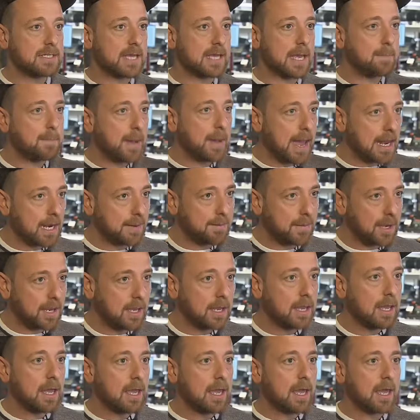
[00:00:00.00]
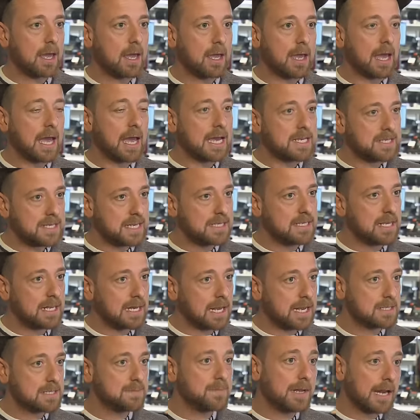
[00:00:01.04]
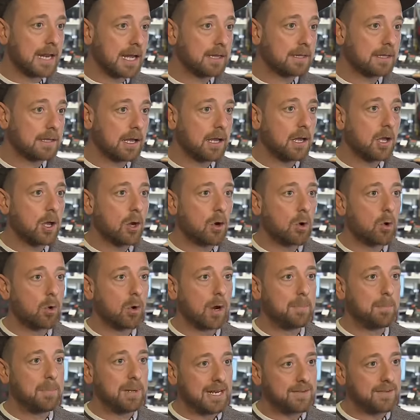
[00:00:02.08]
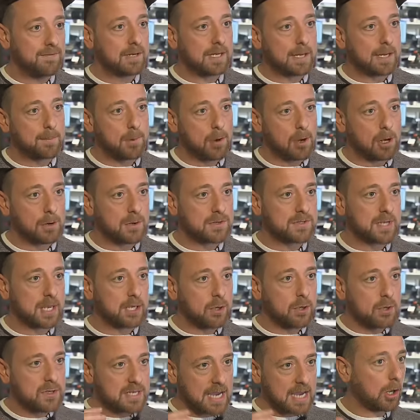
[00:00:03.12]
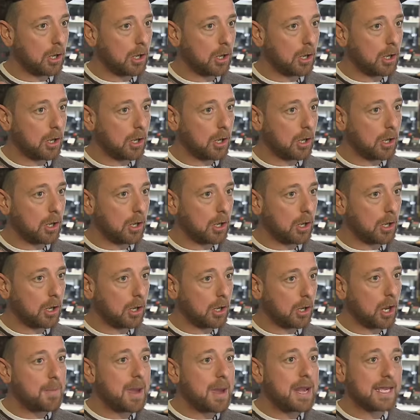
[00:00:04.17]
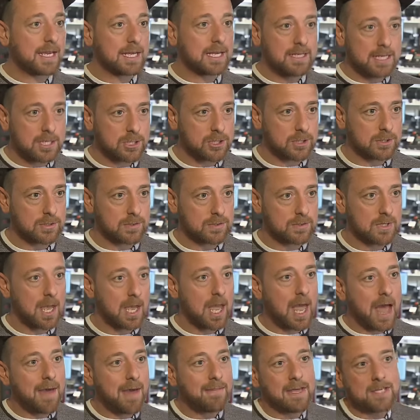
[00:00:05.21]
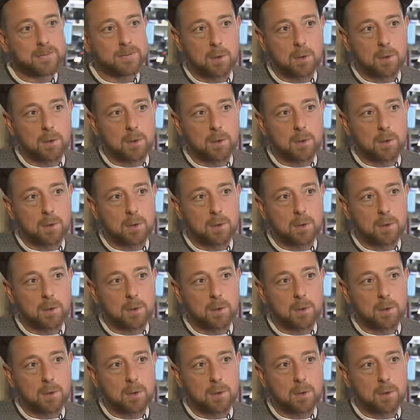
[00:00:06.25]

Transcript: a, say, Panama uh, Hacienda La Esmeralda or I believe in La Perla Estate, climatic conditions. Yep. And